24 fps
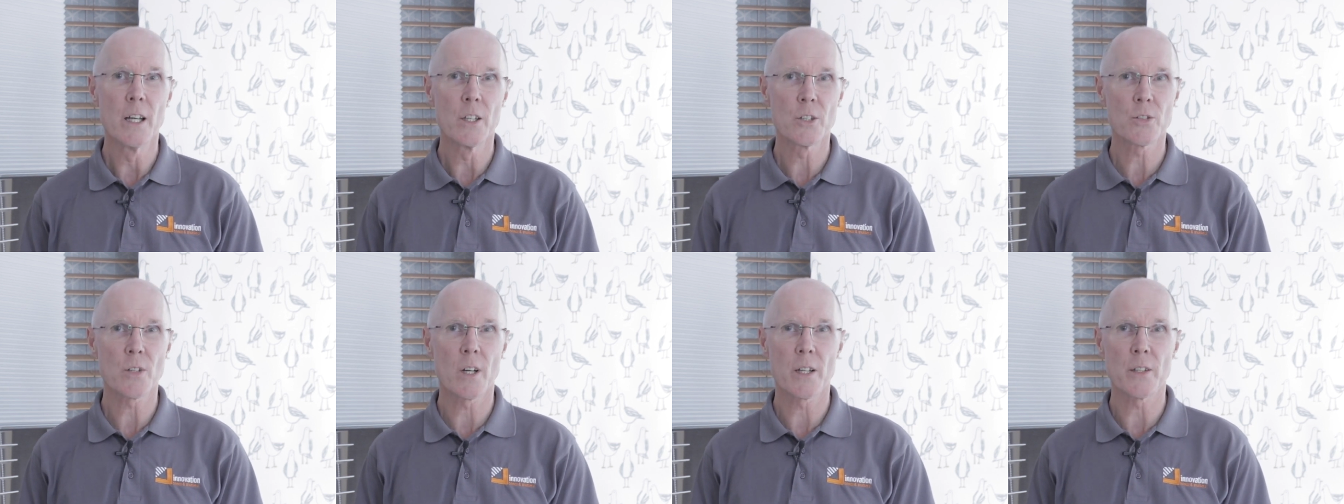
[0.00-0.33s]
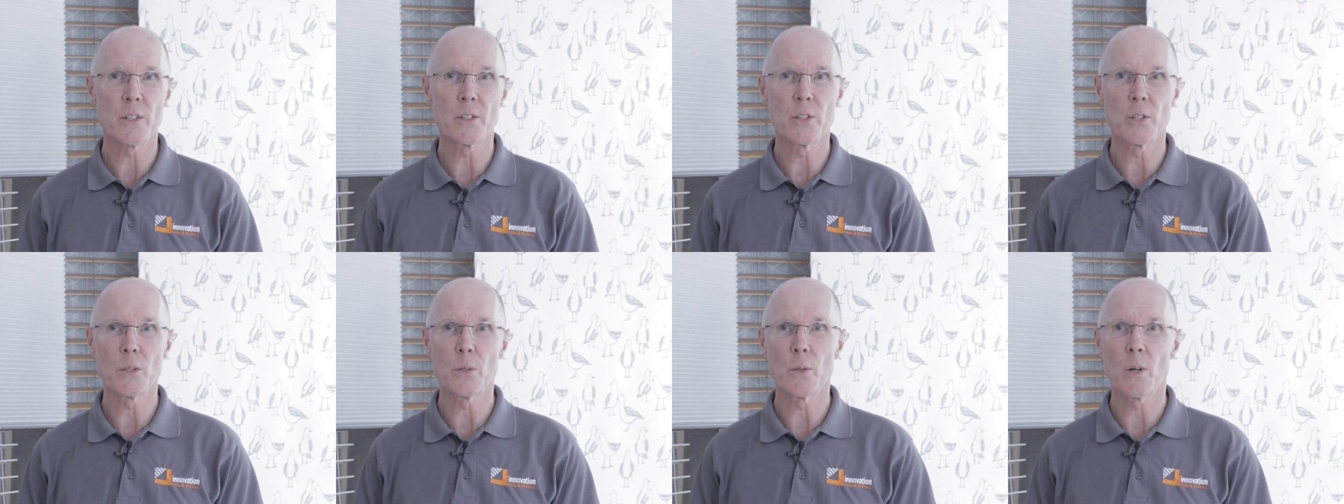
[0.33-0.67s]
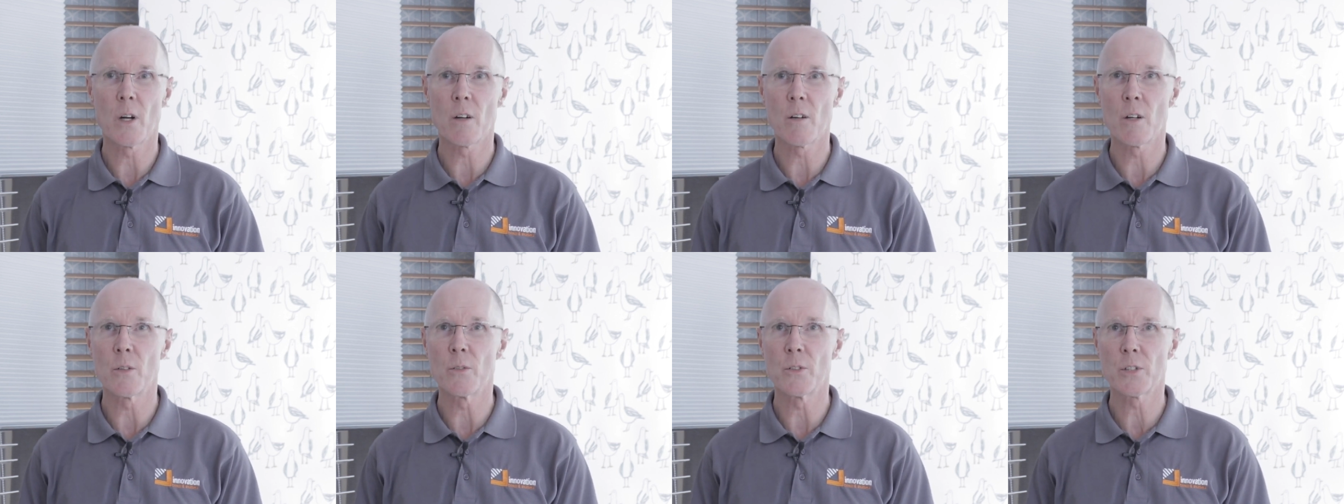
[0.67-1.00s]
trying to do
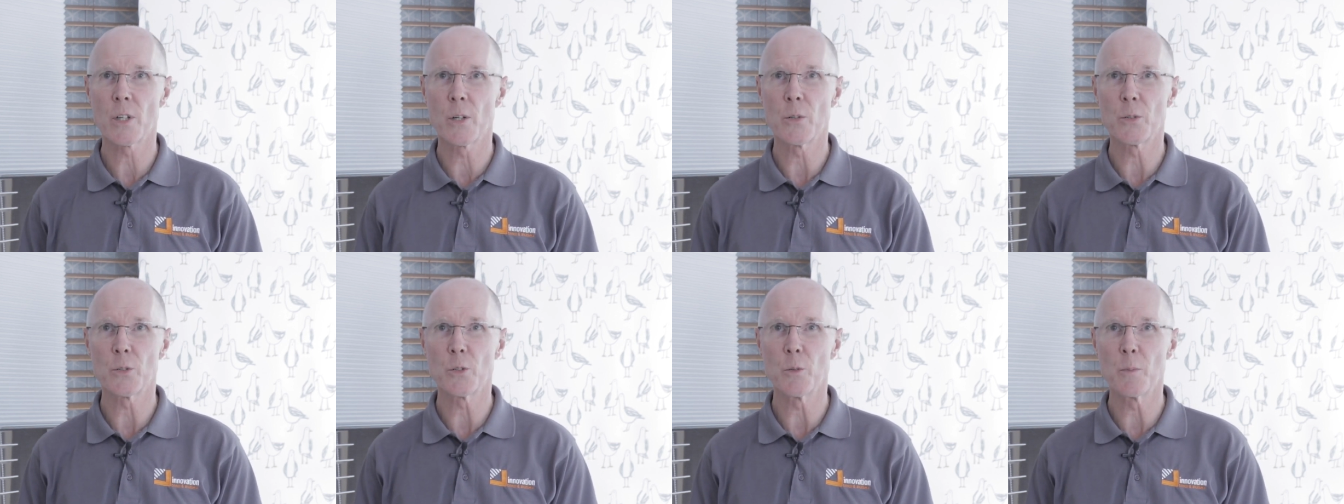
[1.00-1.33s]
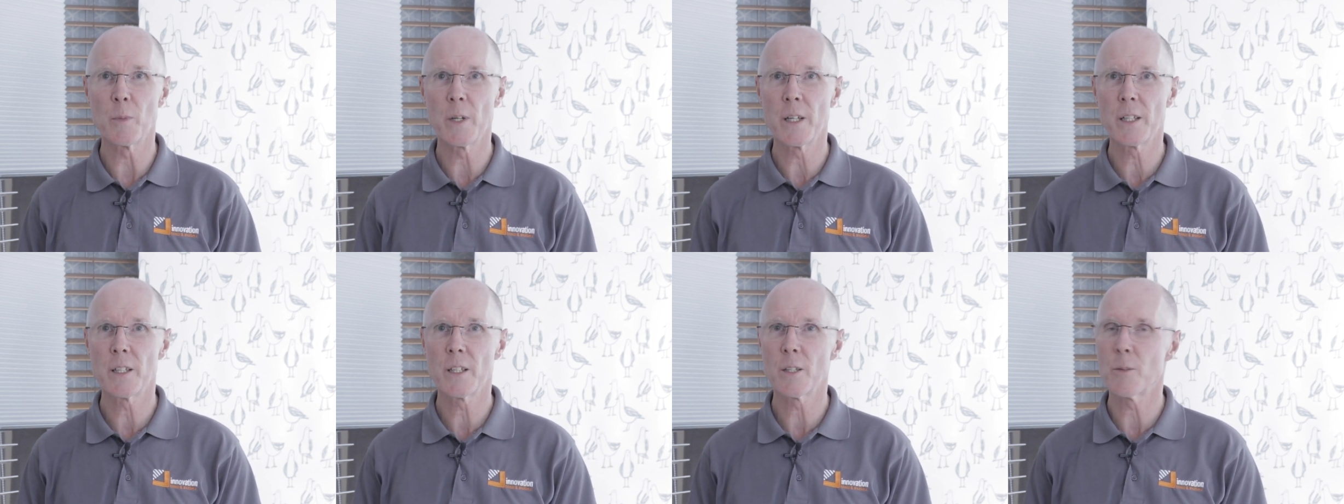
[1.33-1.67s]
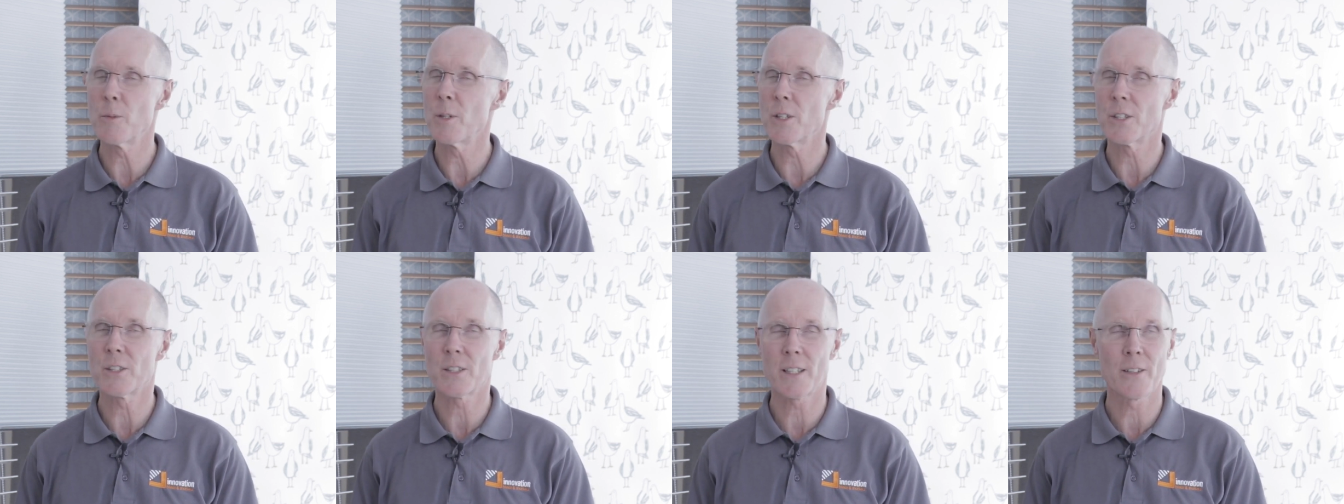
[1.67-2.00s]
our own social media,
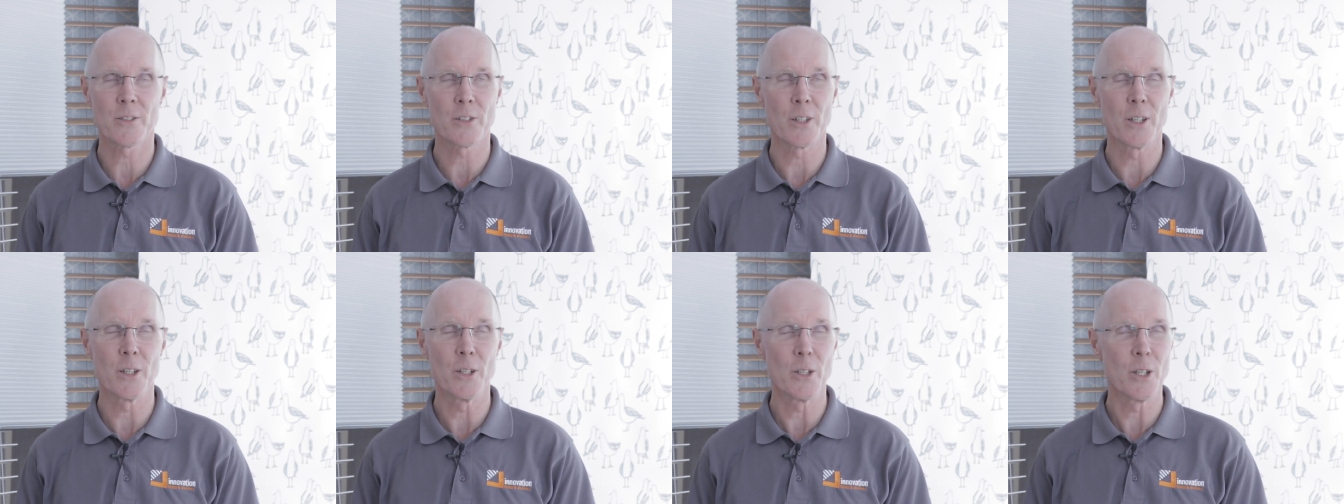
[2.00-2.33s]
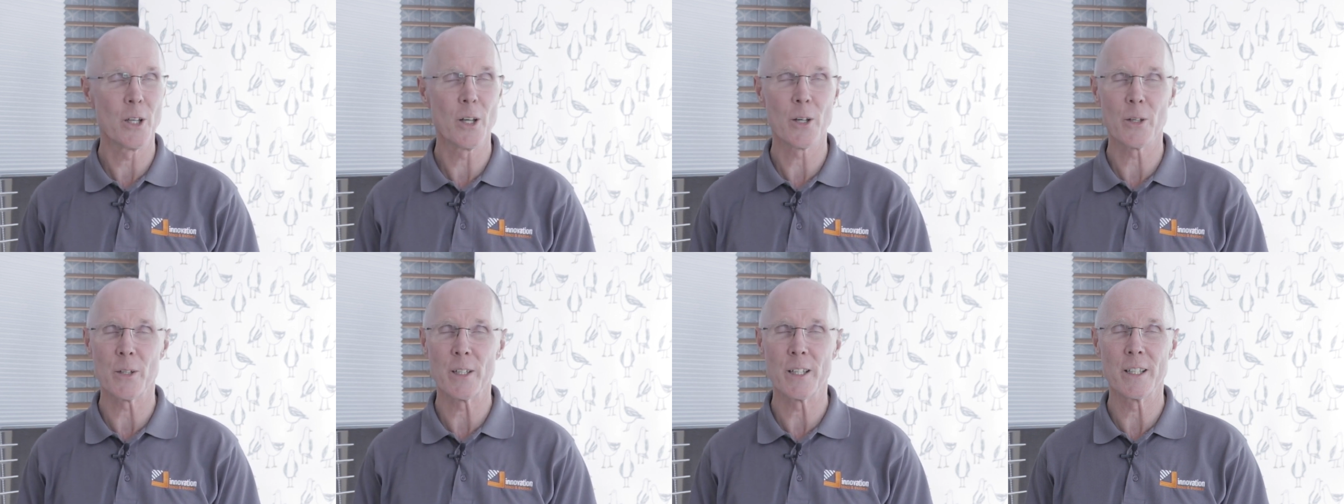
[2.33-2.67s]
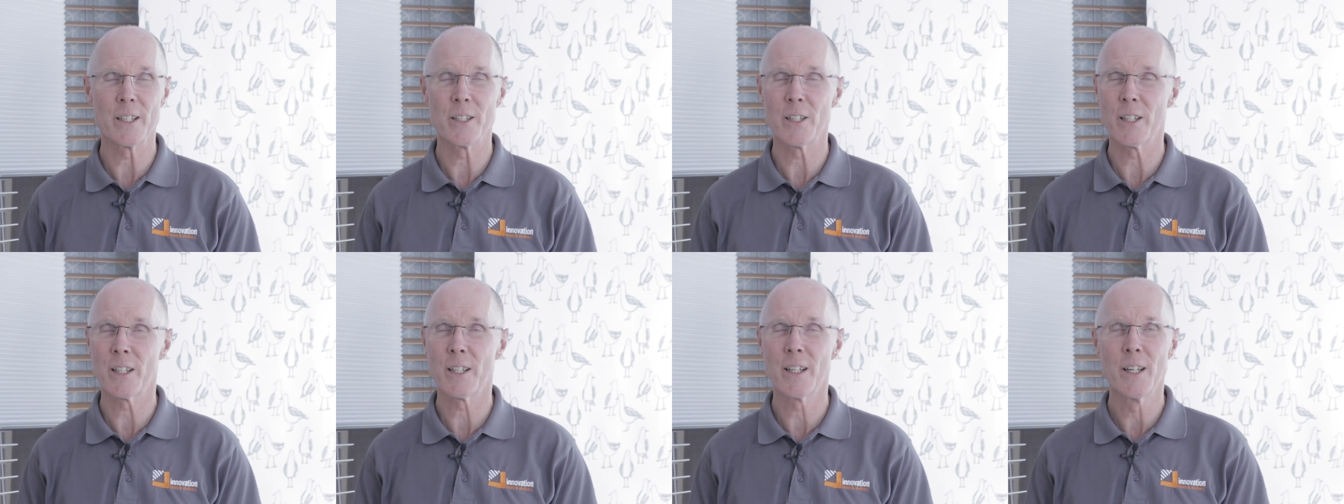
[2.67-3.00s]
which sounds a lot
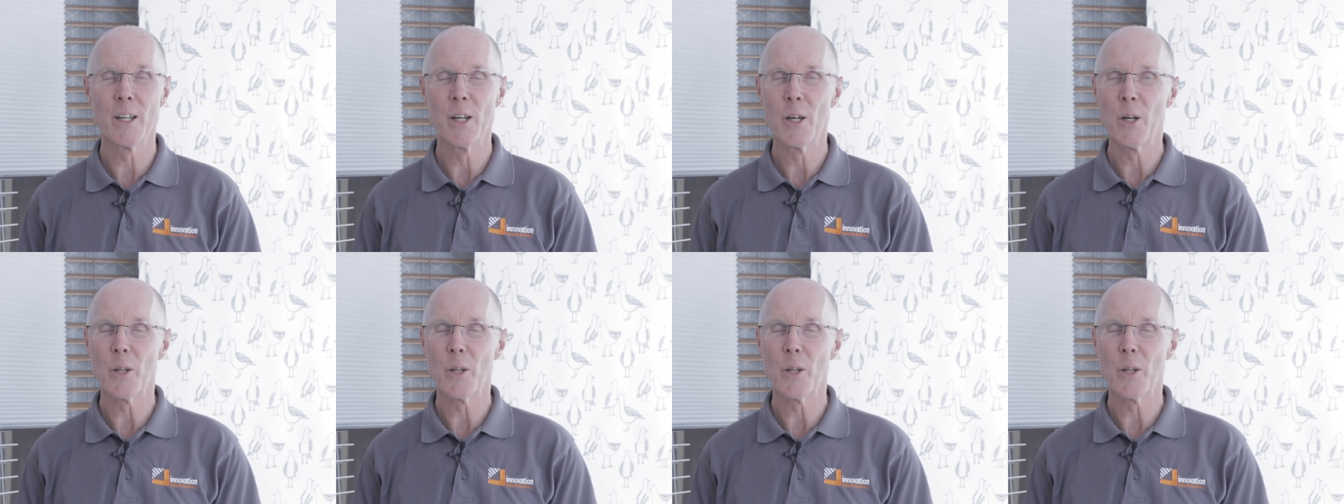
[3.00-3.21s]
easier